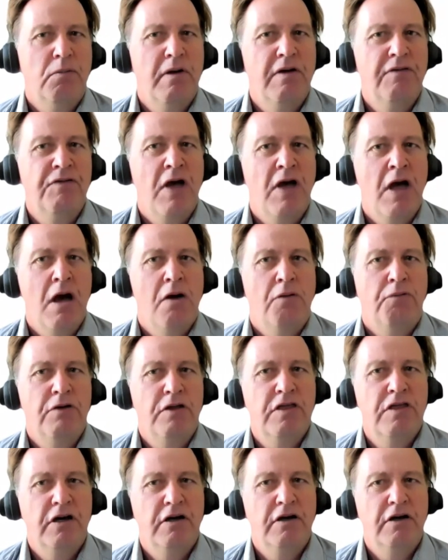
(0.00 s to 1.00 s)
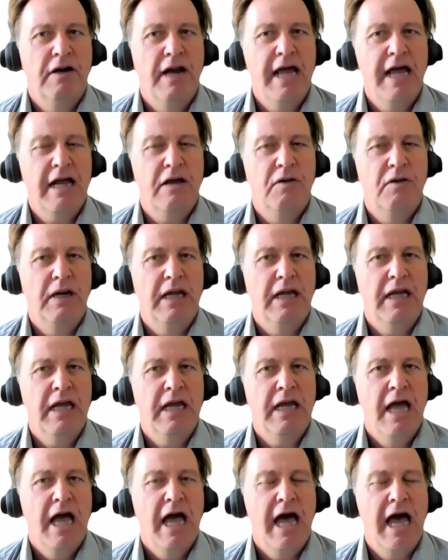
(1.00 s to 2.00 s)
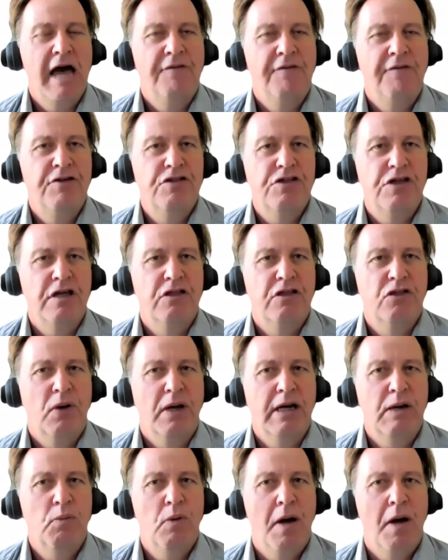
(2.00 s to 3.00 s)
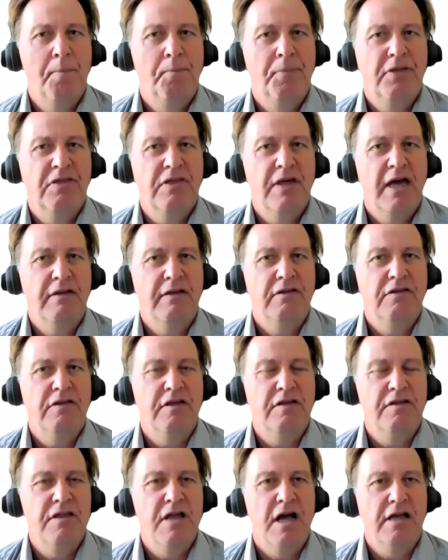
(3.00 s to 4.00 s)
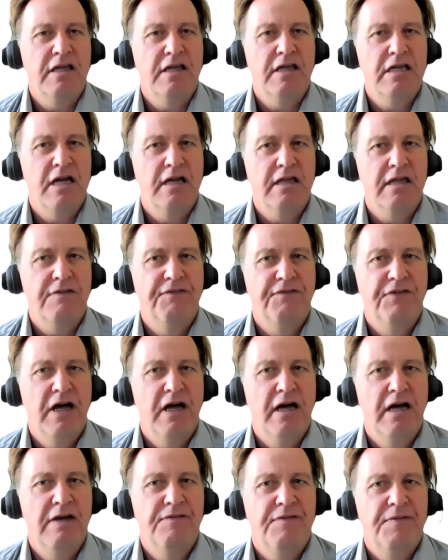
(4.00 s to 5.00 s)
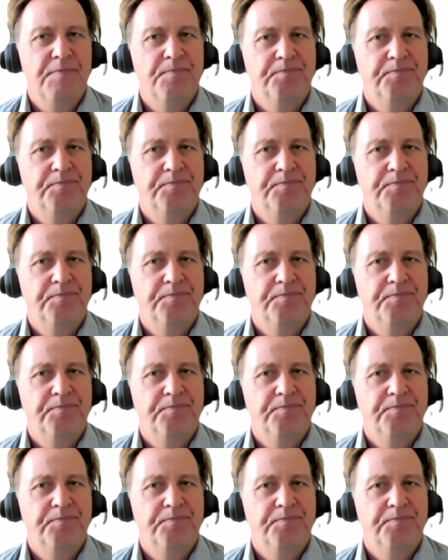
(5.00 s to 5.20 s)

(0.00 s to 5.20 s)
with return on equity averaging 21% since 1995.